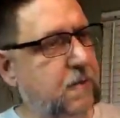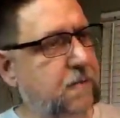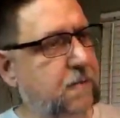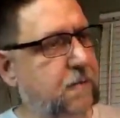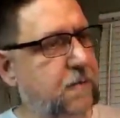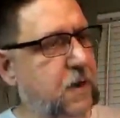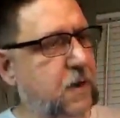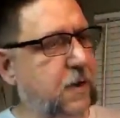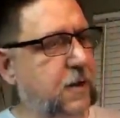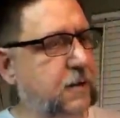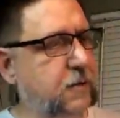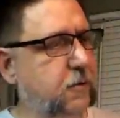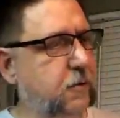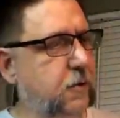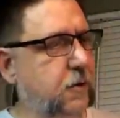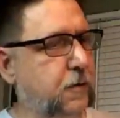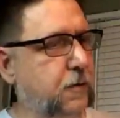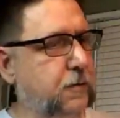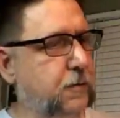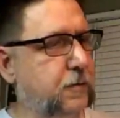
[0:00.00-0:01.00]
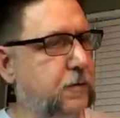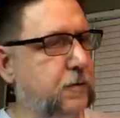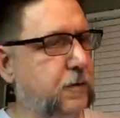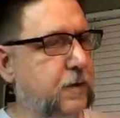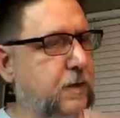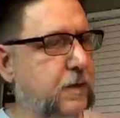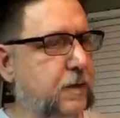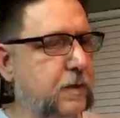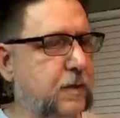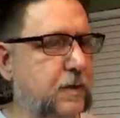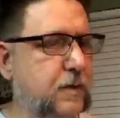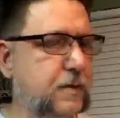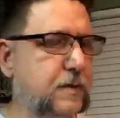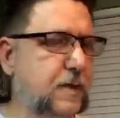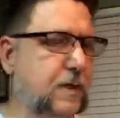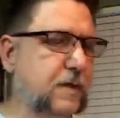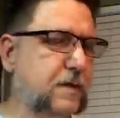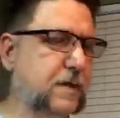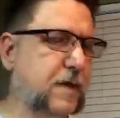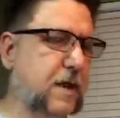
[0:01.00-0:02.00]
Very cool.
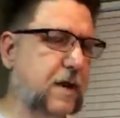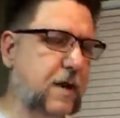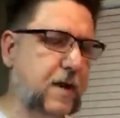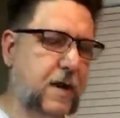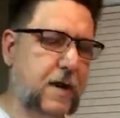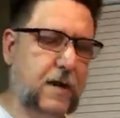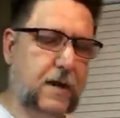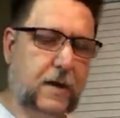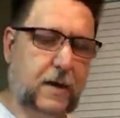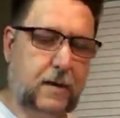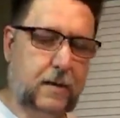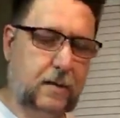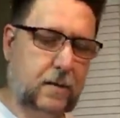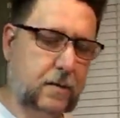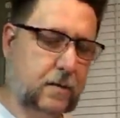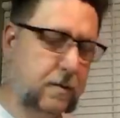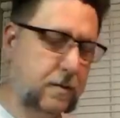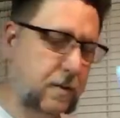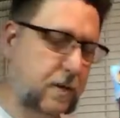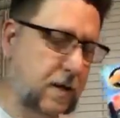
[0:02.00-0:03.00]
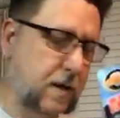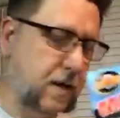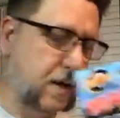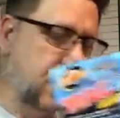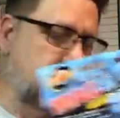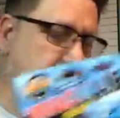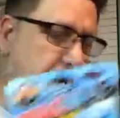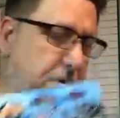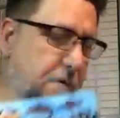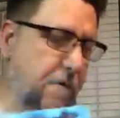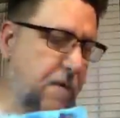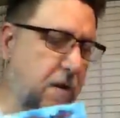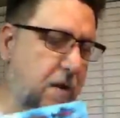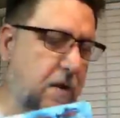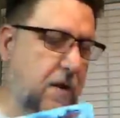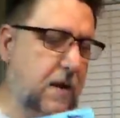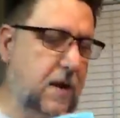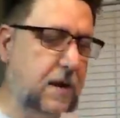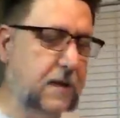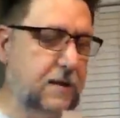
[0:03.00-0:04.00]
That's kind of handy. Very
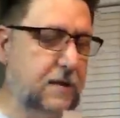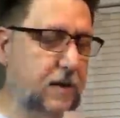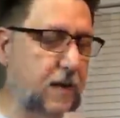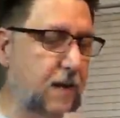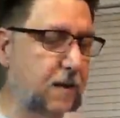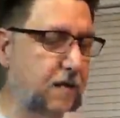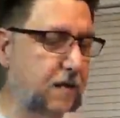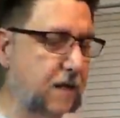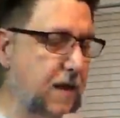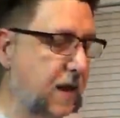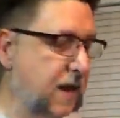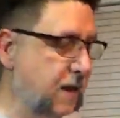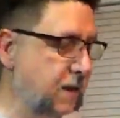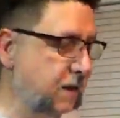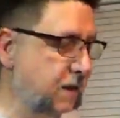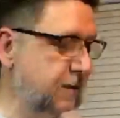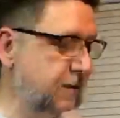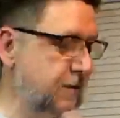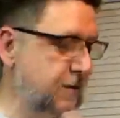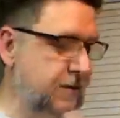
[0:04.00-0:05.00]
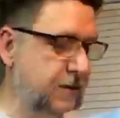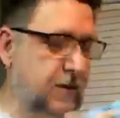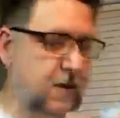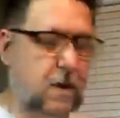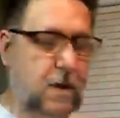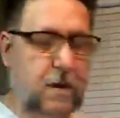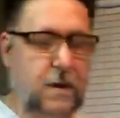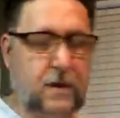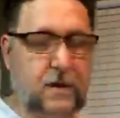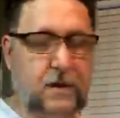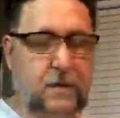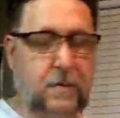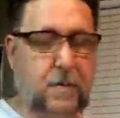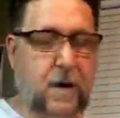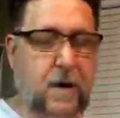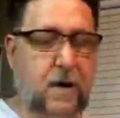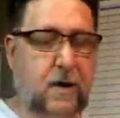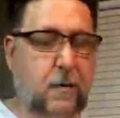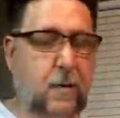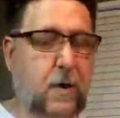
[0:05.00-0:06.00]
nice. And that is the August
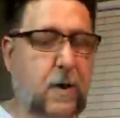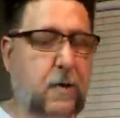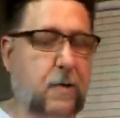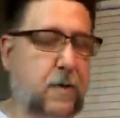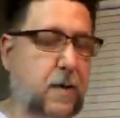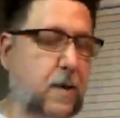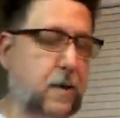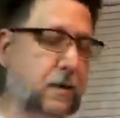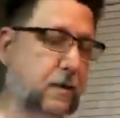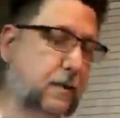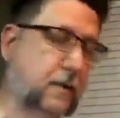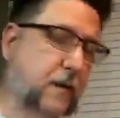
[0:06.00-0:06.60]
My Aquarium box.